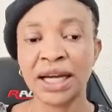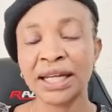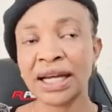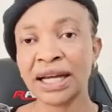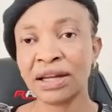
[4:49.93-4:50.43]

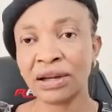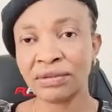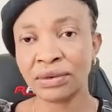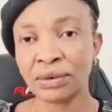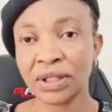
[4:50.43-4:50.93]
And I
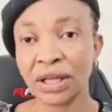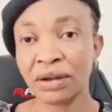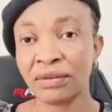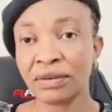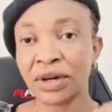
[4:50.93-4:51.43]
love you with the
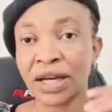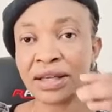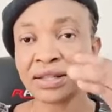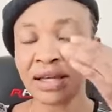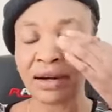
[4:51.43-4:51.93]
love of
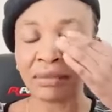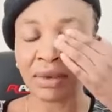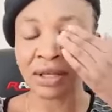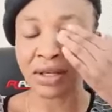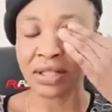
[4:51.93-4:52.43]
Christ. I
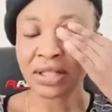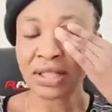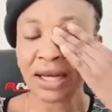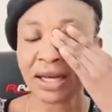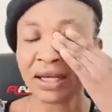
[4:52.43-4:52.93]
remember your
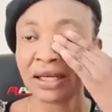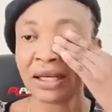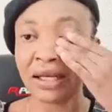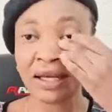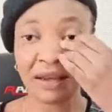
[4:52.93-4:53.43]
sister,
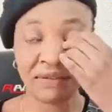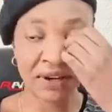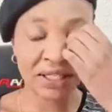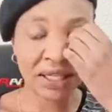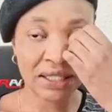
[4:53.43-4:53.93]

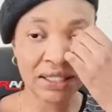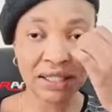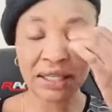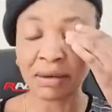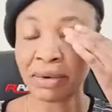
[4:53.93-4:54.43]

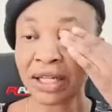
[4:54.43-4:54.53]
Evangelist Sarah.